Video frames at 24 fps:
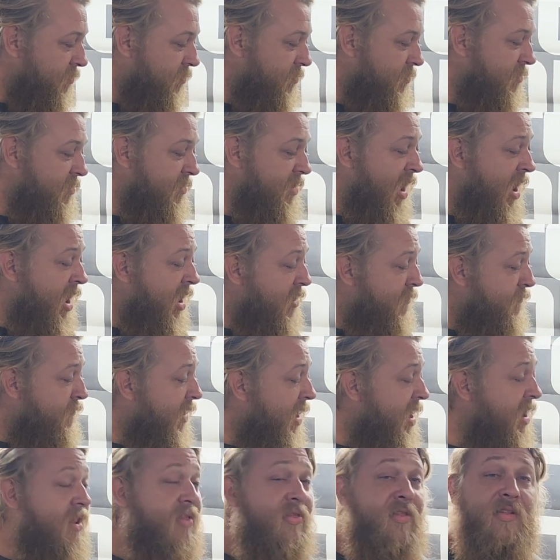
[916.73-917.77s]
Not a
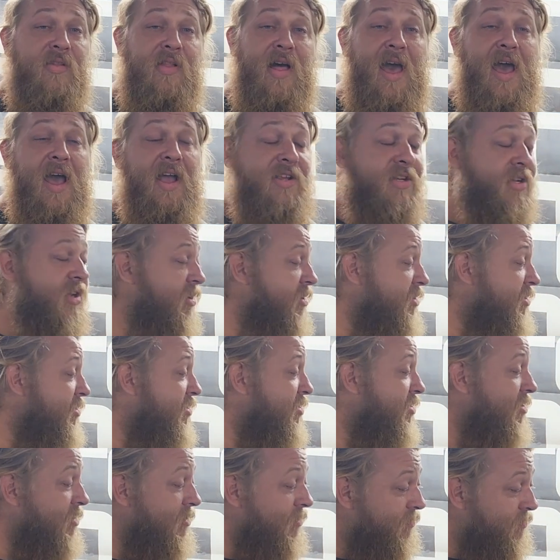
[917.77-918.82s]
fan of the
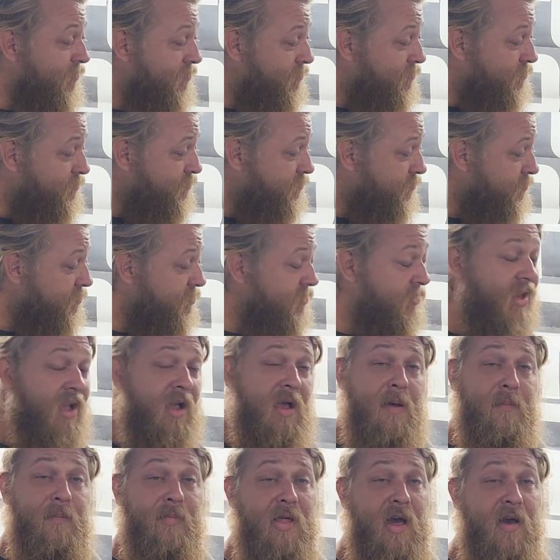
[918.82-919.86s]
latches.
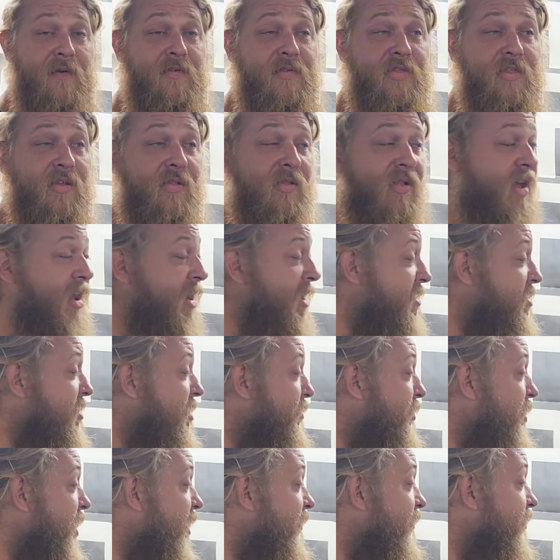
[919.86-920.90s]
I'm loving the lights.
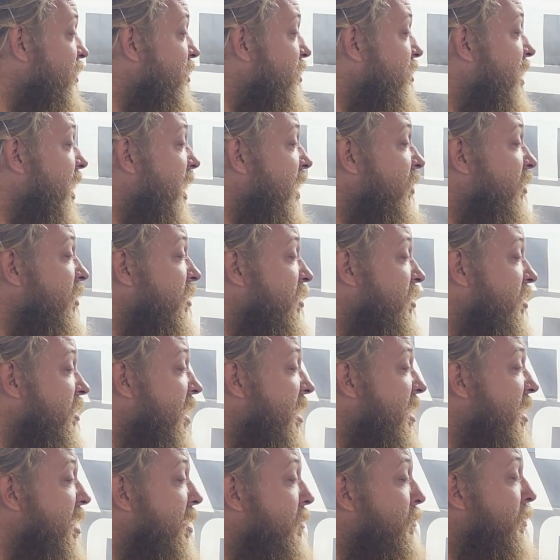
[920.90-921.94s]
I'm loving the stainless
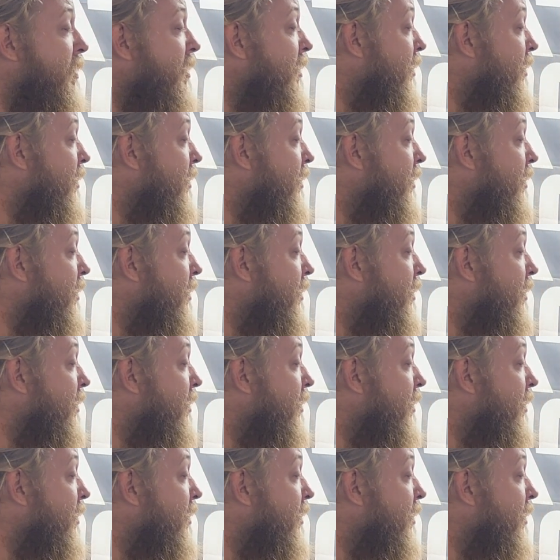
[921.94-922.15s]
top.